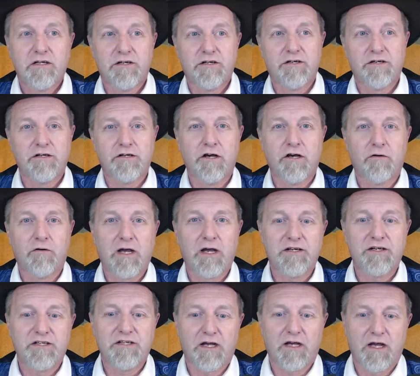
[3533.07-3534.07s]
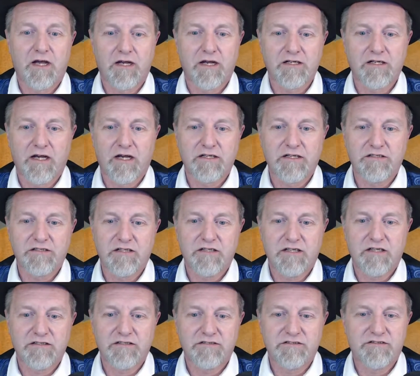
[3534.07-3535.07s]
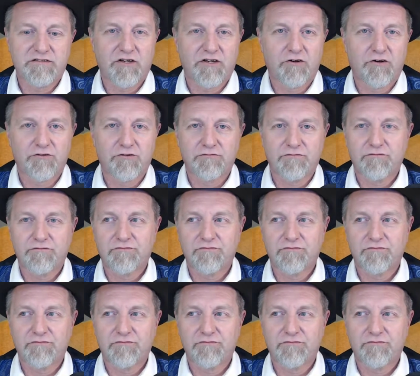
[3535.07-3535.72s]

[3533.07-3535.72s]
I don't